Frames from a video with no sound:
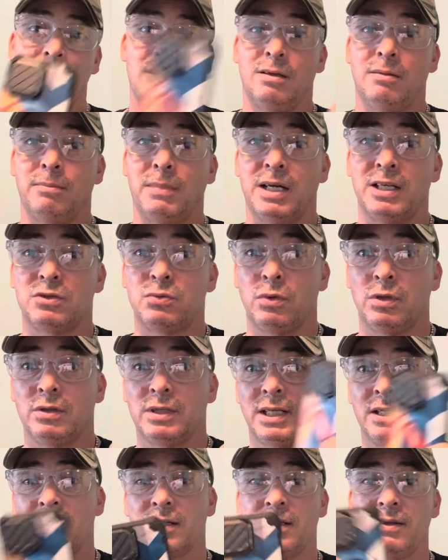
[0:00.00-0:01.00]
Might as well
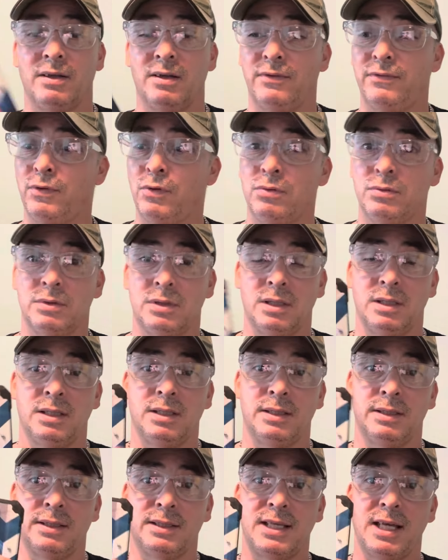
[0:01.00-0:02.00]
get a
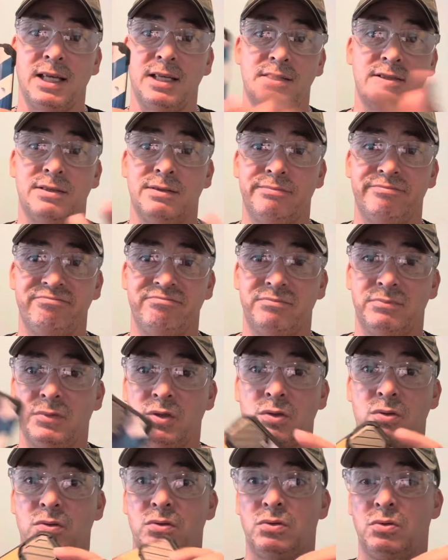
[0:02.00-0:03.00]
phone case,
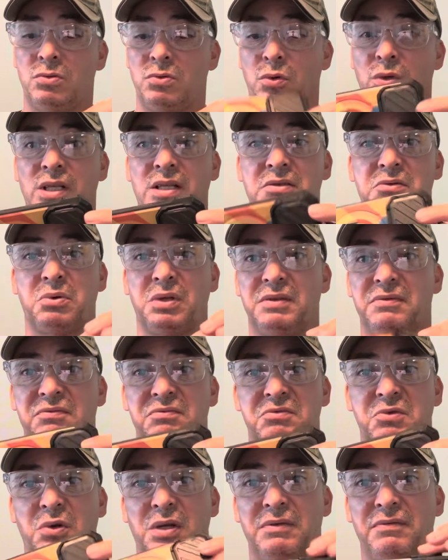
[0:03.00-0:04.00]
$20,
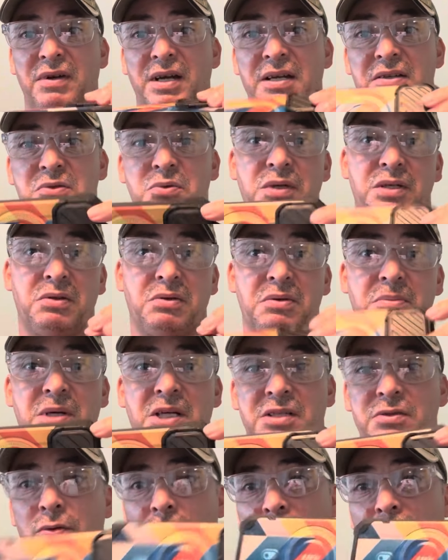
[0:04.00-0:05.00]
$25,
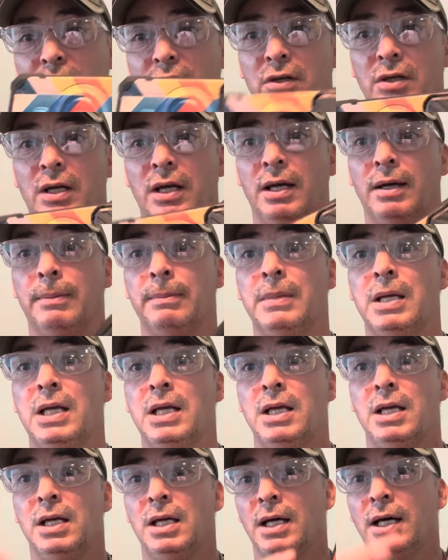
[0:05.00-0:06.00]
$23,
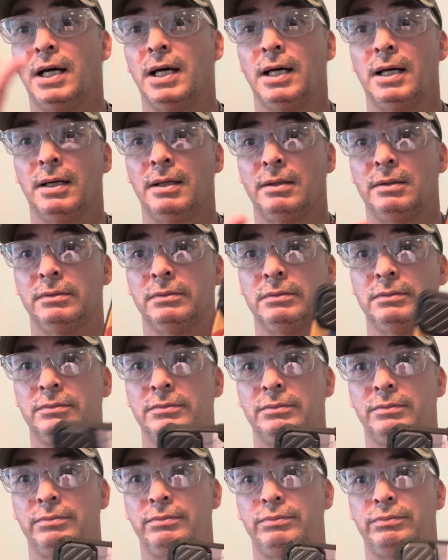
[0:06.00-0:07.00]
whatever.
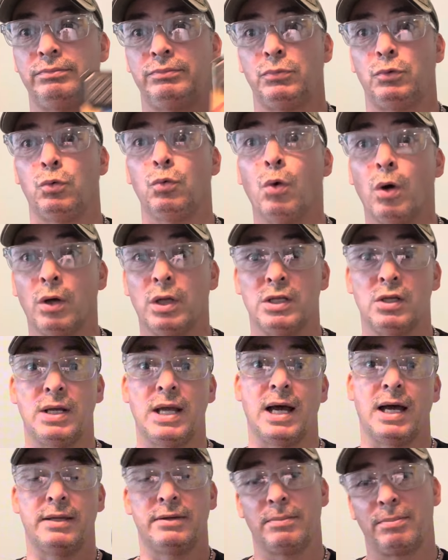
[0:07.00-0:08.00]
What you
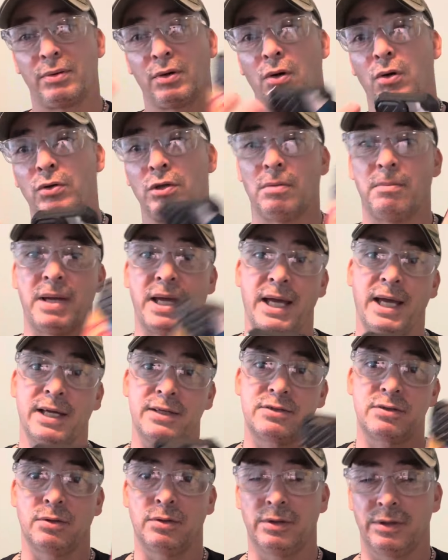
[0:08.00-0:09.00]
got, the Pro, the
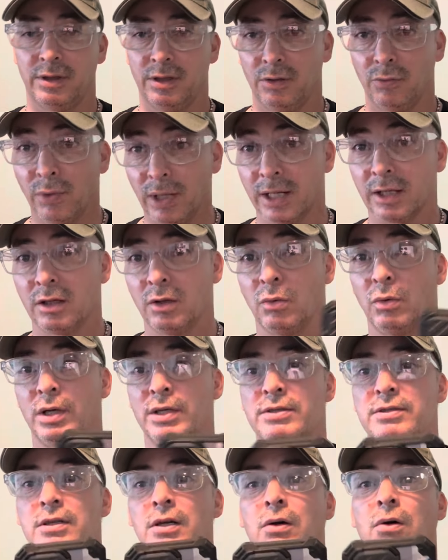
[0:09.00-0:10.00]
Max, or the regular one.
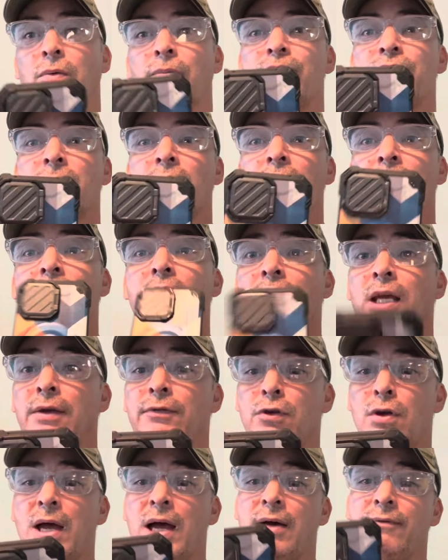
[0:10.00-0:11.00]
So if
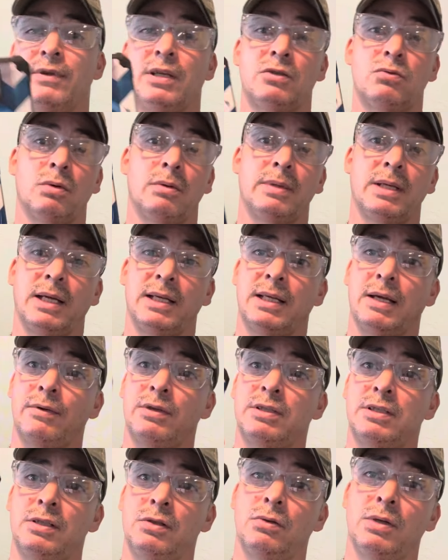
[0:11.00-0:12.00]
you have this one, I
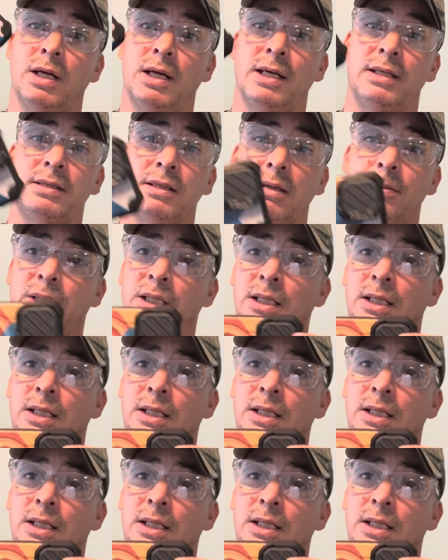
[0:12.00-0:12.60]
guarantee you guys, I mean,